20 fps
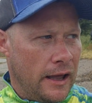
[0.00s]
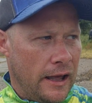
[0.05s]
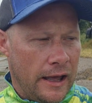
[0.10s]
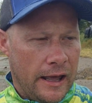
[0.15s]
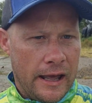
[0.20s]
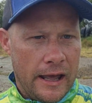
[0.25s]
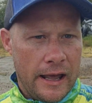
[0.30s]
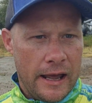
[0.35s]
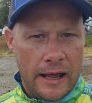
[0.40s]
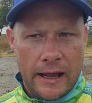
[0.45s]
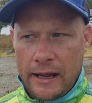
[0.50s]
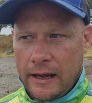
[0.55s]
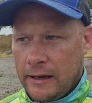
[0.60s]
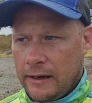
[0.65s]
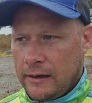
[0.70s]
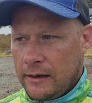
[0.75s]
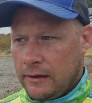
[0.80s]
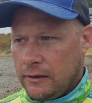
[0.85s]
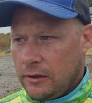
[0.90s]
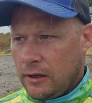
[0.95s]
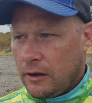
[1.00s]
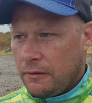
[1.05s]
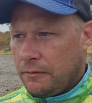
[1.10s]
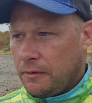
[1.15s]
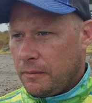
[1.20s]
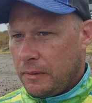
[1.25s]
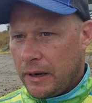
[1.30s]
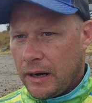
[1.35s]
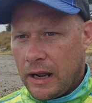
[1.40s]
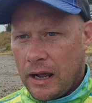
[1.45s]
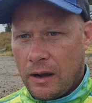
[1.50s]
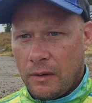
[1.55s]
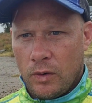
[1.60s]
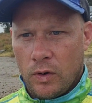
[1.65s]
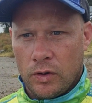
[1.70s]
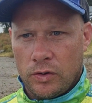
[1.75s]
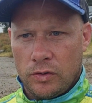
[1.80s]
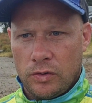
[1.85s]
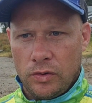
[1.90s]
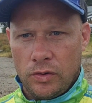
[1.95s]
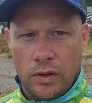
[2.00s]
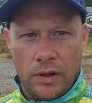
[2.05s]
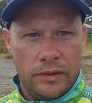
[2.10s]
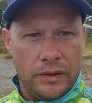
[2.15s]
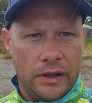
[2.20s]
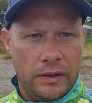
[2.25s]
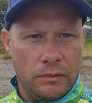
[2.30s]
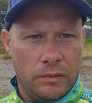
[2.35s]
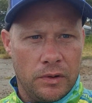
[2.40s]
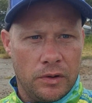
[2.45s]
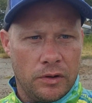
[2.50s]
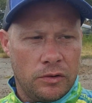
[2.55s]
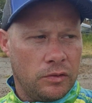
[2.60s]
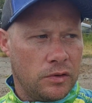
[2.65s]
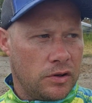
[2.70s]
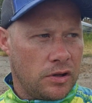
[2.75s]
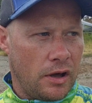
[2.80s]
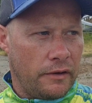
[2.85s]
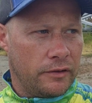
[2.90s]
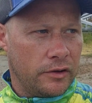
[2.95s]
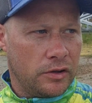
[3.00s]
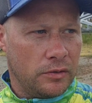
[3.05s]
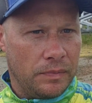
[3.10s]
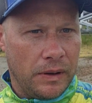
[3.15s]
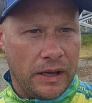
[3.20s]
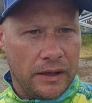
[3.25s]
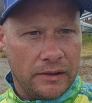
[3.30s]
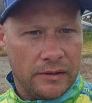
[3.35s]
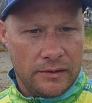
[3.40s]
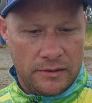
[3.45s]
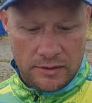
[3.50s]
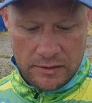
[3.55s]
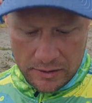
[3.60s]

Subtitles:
And yeah, for about an hour or two, and then we'll switch over to bait.